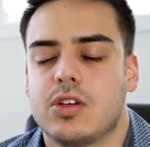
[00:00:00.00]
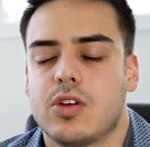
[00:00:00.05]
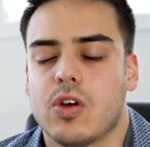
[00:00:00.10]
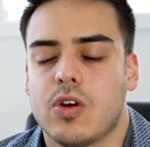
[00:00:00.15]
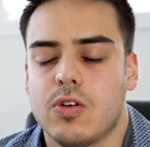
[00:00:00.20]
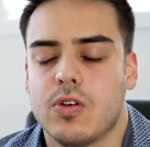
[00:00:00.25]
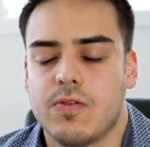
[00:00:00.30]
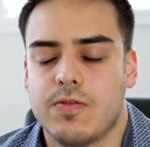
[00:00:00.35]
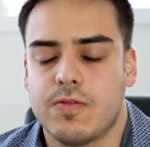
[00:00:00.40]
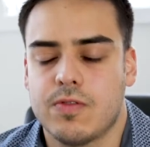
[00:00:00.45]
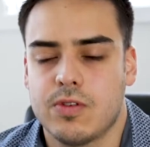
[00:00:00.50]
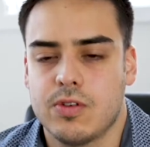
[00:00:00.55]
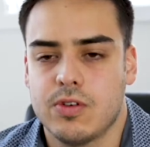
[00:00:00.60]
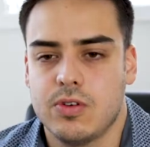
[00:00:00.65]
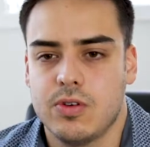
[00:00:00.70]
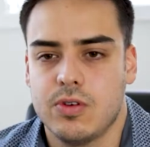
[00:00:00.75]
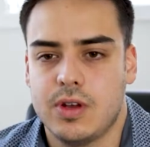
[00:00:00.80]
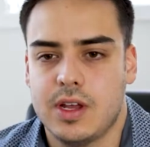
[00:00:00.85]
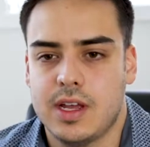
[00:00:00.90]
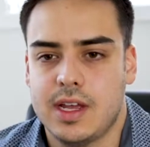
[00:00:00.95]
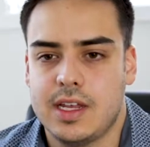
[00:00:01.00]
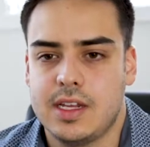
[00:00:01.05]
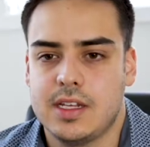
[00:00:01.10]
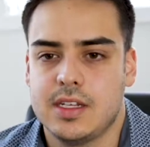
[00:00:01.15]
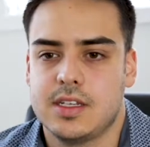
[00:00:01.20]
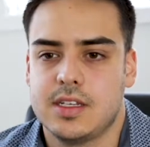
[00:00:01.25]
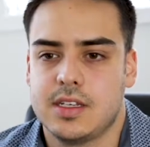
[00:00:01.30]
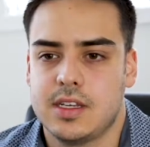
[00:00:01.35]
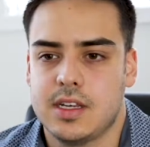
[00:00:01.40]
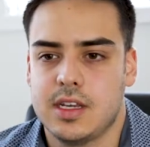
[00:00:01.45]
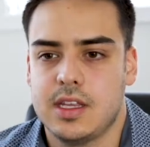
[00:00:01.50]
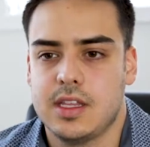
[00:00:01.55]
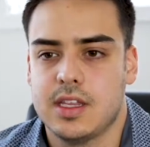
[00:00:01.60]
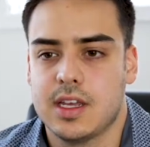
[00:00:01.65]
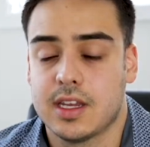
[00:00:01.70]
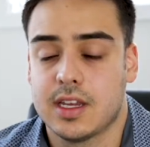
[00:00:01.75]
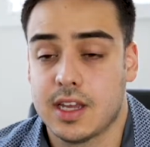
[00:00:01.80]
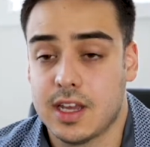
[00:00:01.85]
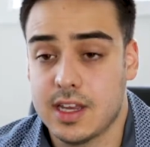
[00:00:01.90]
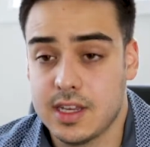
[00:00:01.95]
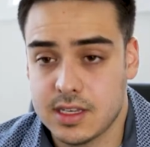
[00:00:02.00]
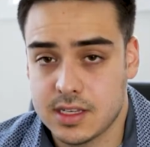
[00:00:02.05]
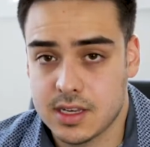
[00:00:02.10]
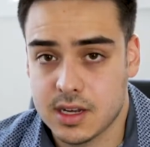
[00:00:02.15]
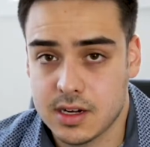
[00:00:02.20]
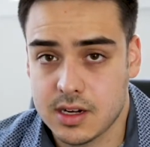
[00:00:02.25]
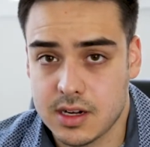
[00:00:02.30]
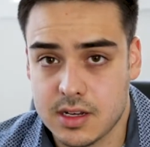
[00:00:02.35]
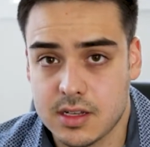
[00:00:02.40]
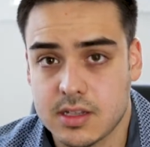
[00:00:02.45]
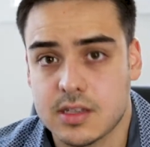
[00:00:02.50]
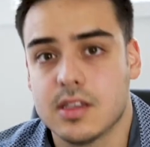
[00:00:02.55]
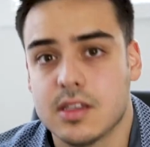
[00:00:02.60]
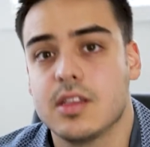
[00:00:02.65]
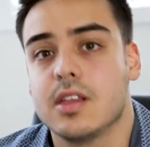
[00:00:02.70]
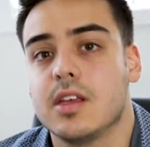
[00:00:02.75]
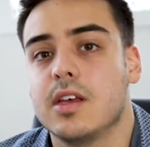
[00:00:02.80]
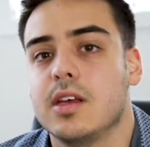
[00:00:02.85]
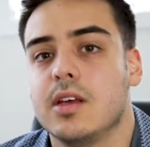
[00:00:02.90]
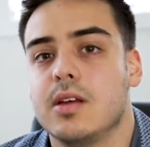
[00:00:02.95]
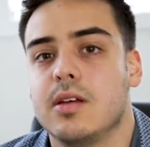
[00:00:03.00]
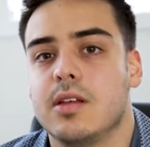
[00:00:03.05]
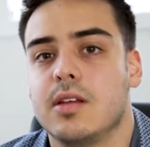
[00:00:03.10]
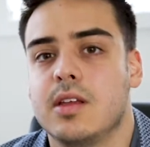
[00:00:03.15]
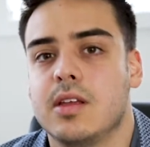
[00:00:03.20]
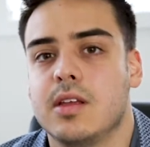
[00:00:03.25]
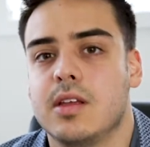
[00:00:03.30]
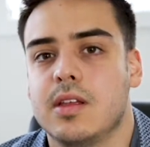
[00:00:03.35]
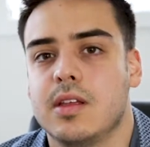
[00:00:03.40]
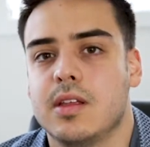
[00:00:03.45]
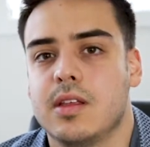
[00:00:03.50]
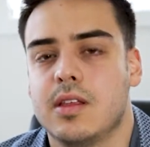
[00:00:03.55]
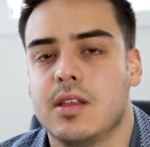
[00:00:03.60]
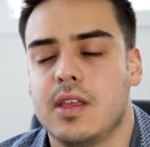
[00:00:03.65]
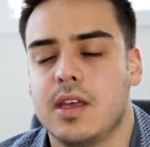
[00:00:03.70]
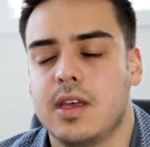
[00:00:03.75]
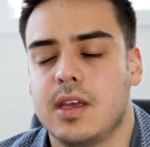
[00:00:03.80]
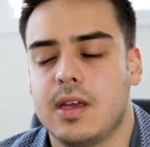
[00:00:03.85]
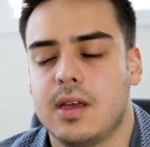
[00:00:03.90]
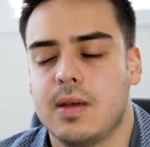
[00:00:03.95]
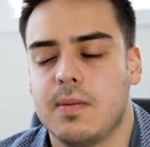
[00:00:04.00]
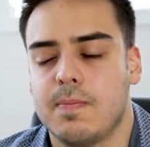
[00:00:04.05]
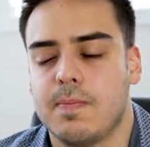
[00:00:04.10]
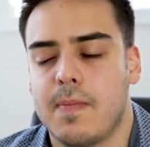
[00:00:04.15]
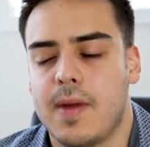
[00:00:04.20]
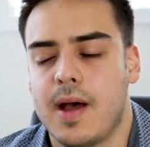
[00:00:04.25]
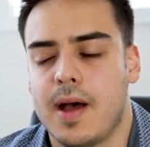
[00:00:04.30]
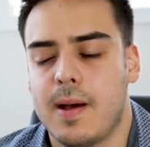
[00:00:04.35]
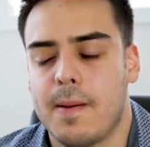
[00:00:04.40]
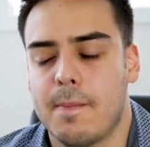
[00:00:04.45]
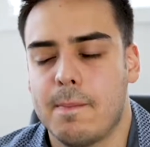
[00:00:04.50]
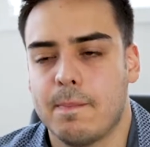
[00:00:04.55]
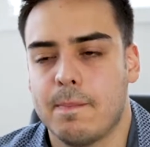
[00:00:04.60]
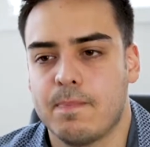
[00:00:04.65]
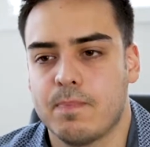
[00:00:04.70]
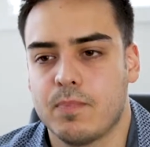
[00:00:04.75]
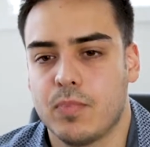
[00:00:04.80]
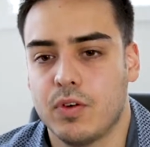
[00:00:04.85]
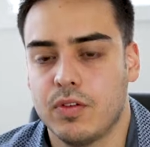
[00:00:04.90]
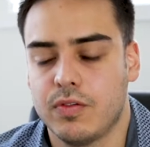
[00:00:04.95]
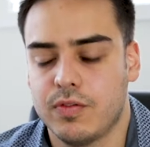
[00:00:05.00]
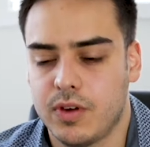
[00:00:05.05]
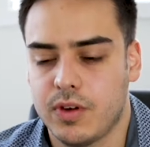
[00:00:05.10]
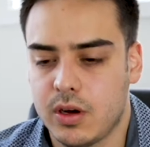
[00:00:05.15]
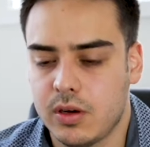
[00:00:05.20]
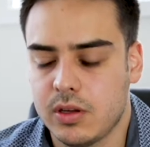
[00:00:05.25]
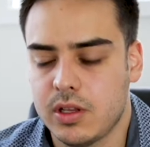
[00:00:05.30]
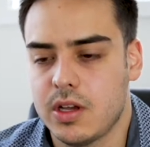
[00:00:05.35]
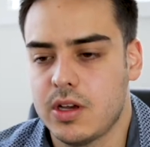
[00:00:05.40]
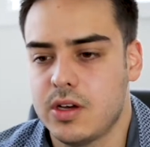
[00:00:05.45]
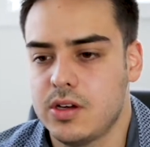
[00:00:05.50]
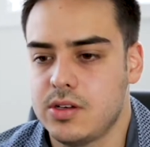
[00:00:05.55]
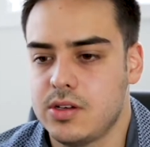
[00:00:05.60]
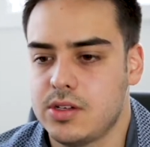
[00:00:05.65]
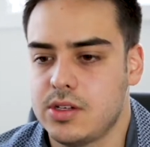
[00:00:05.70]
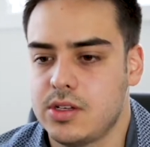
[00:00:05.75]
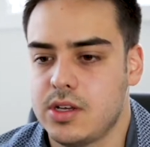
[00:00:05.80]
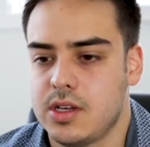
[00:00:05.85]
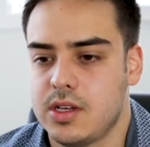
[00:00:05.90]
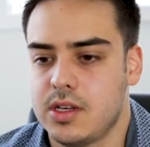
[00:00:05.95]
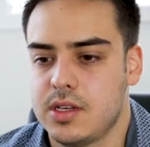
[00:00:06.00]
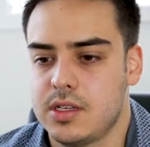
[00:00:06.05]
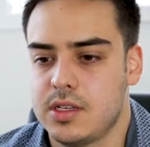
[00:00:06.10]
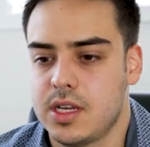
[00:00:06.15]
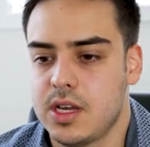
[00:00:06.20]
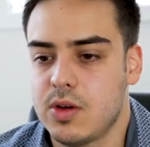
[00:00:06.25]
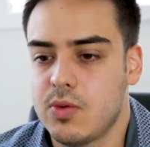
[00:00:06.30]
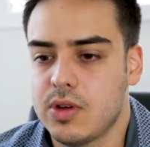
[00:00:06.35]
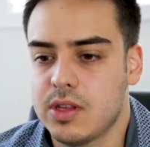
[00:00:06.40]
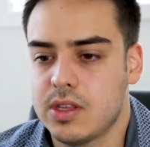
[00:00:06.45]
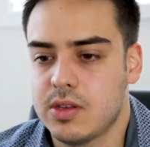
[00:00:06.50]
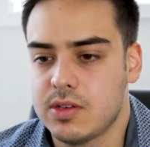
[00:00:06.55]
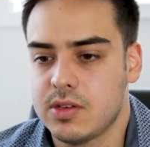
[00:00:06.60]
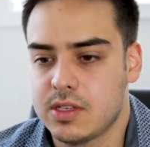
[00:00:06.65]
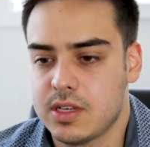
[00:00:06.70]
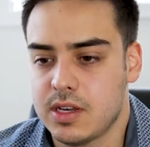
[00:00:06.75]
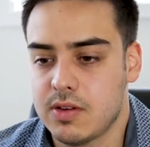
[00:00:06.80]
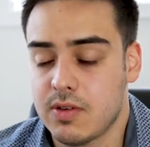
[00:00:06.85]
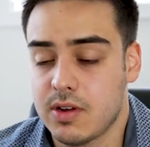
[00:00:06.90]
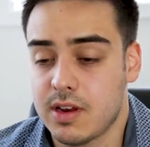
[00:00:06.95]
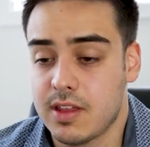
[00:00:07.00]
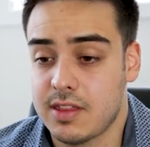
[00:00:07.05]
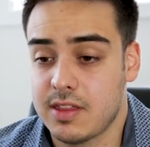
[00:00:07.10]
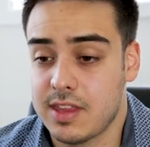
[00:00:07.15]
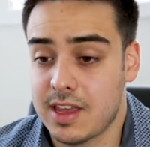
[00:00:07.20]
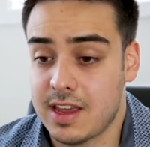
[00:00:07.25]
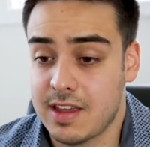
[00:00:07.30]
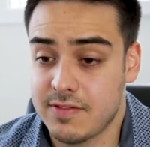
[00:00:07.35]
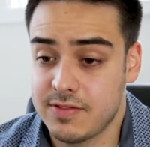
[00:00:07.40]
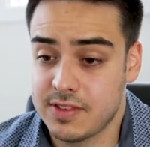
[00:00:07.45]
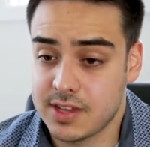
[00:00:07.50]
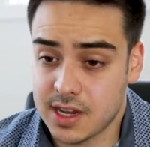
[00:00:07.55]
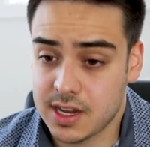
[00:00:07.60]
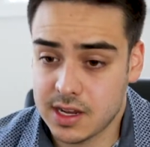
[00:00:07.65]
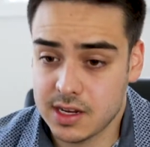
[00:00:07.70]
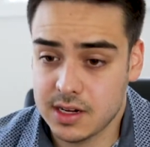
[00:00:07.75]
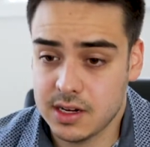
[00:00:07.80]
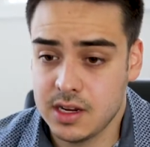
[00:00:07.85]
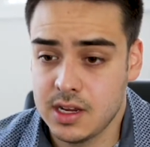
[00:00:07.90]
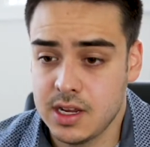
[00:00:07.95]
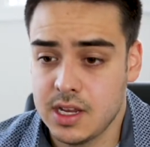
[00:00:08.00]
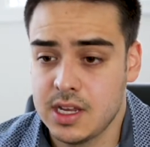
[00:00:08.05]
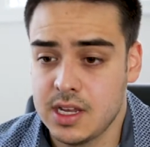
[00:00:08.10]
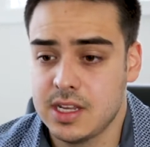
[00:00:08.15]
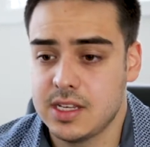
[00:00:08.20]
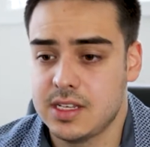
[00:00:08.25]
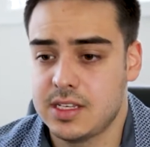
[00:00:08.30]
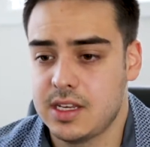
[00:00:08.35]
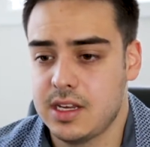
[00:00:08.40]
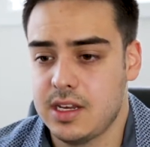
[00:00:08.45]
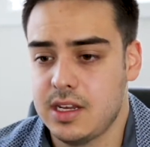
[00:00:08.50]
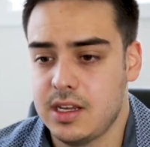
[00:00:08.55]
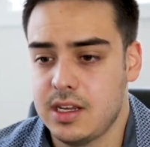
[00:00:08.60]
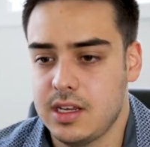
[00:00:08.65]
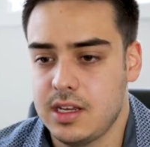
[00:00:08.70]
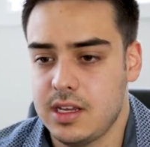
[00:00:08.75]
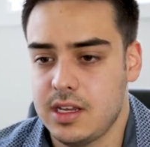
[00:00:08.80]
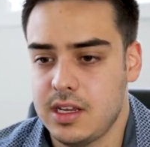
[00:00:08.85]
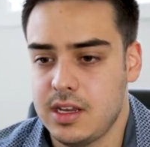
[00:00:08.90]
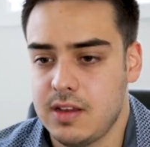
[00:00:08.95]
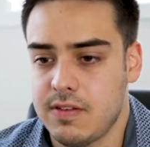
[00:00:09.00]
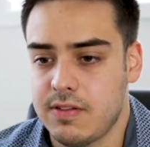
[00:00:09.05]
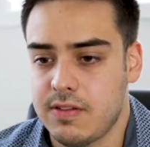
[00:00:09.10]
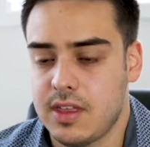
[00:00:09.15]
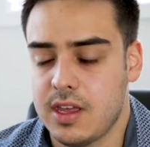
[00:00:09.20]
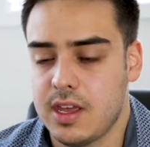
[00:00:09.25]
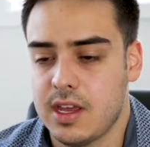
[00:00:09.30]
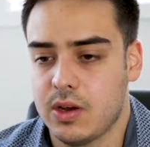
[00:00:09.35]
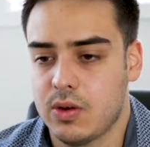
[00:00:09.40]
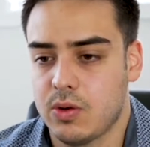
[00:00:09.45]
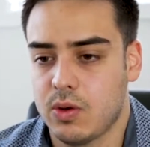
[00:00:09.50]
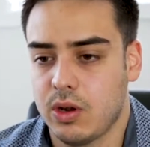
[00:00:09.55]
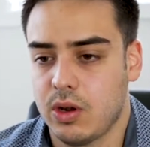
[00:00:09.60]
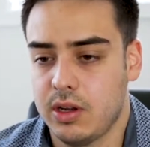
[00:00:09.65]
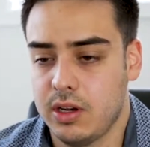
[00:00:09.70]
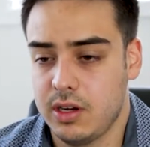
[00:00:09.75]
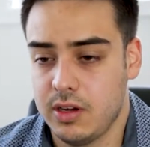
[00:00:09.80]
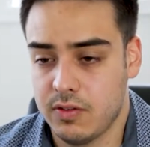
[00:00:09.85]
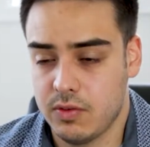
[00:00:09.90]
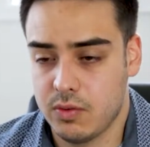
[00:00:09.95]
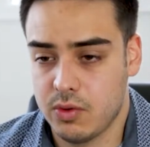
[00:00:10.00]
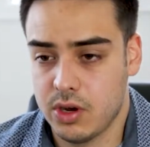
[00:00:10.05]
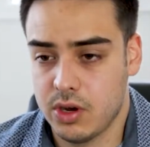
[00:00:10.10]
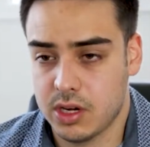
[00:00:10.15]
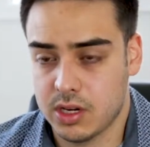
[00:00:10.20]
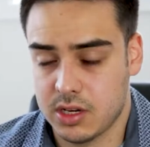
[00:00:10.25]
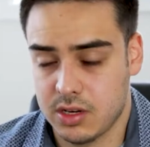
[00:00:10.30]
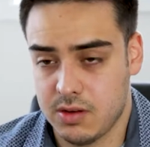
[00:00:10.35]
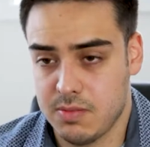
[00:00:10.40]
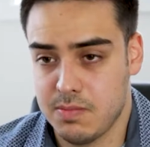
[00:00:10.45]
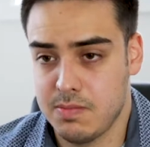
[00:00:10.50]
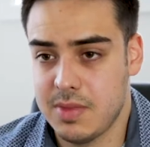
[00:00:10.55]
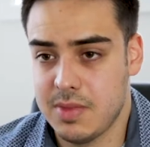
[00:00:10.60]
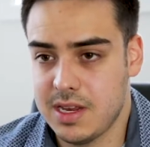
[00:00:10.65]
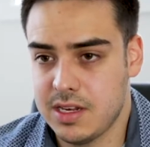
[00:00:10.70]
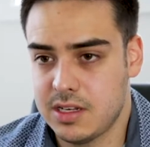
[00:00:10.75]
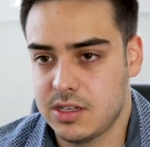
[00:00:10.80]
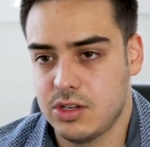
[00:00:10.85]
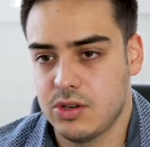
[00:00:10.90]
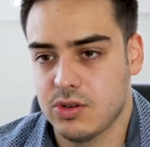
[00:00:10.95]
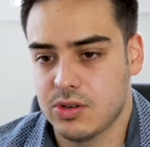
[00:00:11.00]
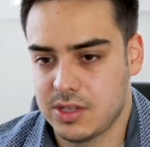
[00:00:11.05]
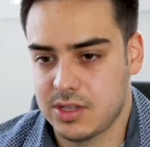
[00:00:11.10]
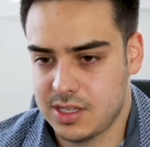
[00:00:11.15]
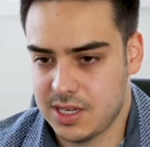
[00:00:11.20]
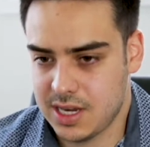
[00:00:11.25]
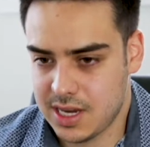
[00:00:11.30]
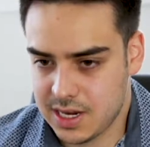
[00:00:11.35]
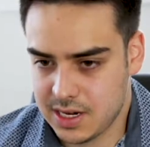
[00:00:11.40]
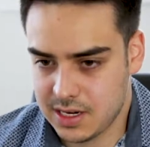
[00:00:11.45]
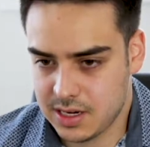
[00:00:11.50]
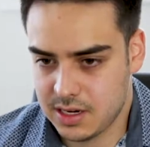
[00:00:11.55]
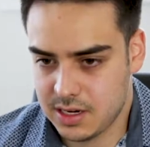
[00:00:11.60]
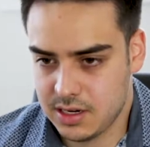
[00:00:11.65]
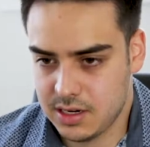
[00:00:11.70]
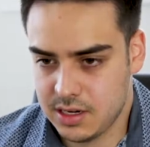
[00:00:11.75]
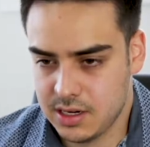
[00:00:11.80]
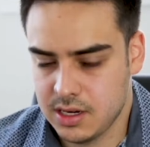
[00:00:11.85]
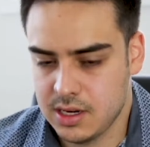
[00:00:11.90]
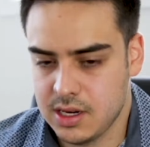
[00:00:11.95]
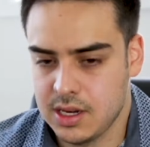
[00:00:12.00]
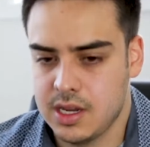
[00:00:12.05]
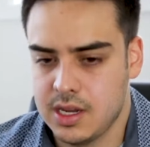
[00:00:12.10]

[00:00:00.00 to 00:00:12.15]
go through and see their case studies, their portfolios, see what they have done, see if their quality of work meets your standard,